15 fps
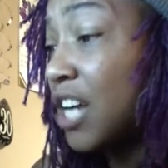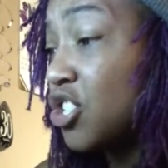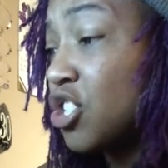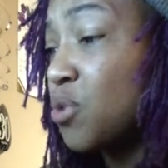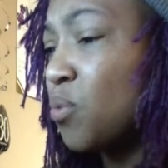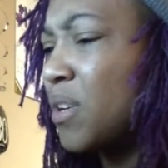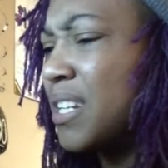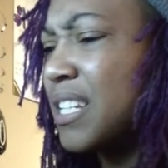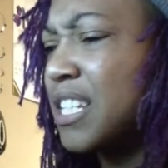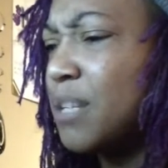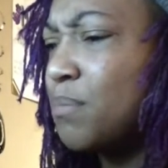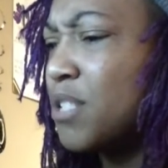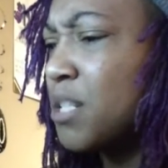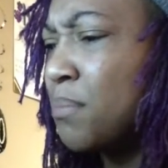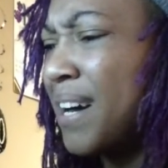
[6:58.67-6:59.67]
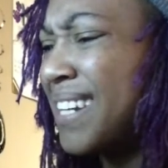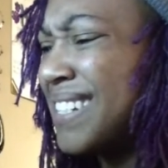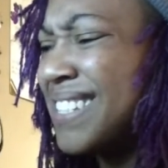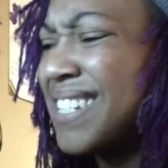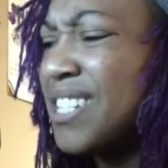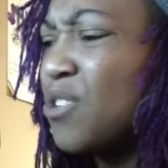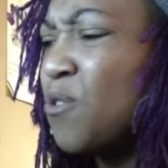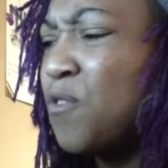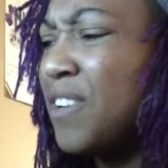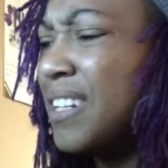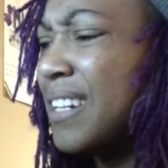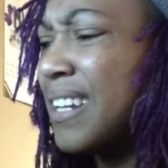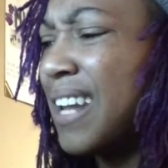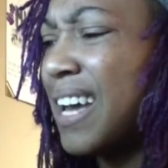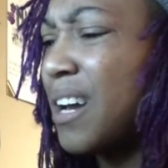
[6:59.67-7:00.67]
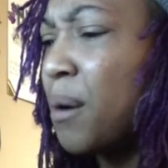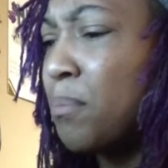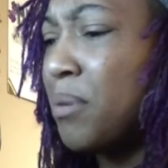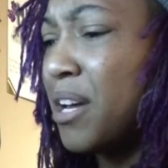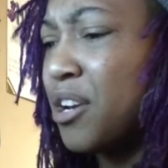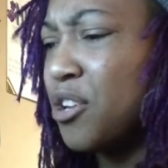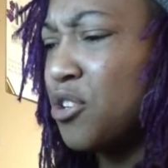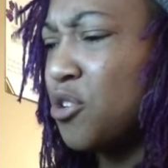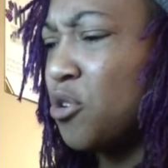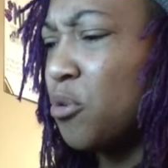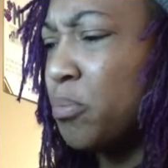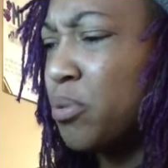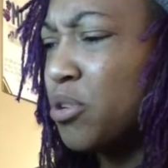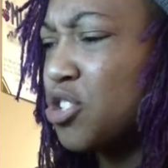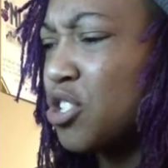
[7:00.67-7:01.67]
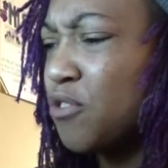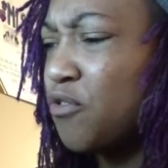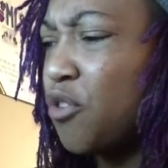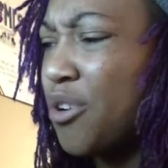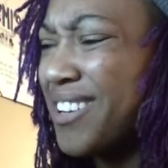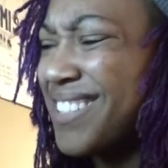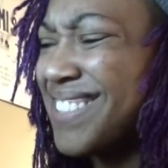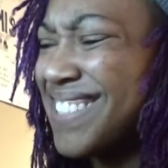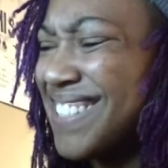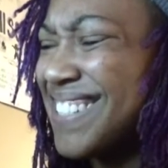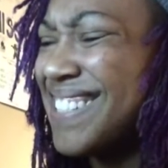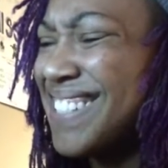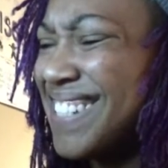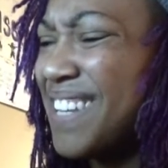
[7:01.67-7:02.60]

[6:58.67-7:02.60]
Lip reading: I just wanna keep you smiling till you feeling like a better you. Pushing for you till you